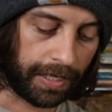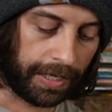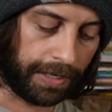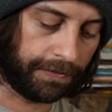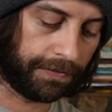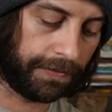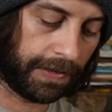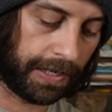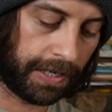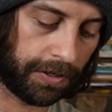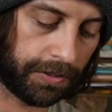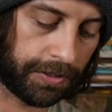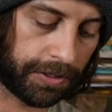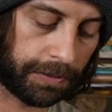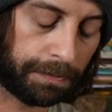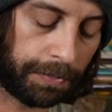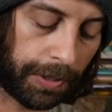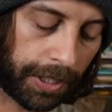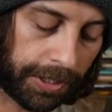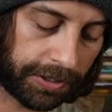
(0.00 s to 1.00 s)
I found
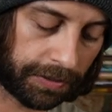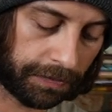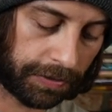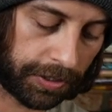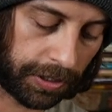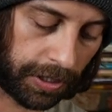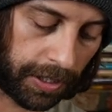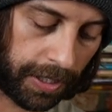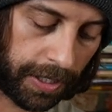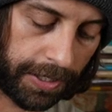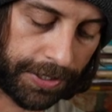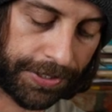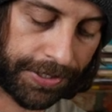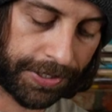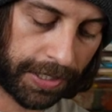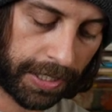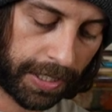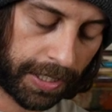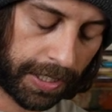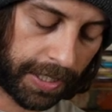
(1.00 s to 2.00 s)
a bunch of
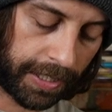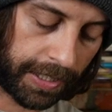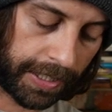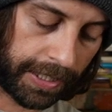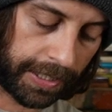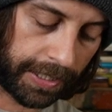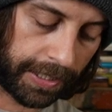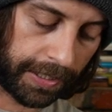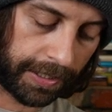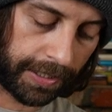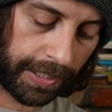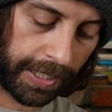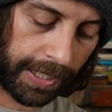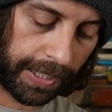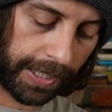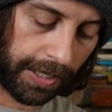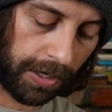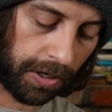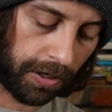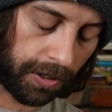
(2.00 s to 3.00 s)
Shaws in
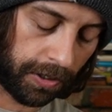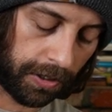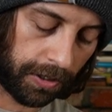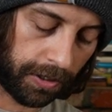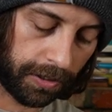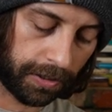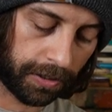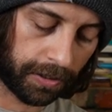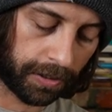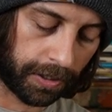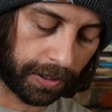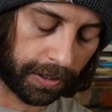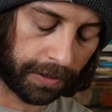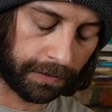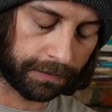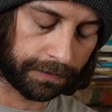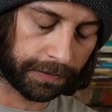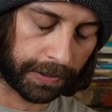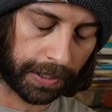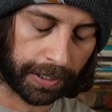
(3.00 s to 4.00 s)
a haul
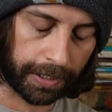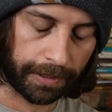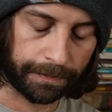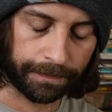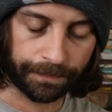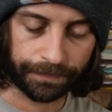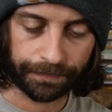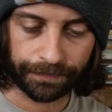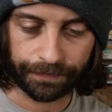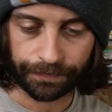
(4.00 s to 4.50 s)
of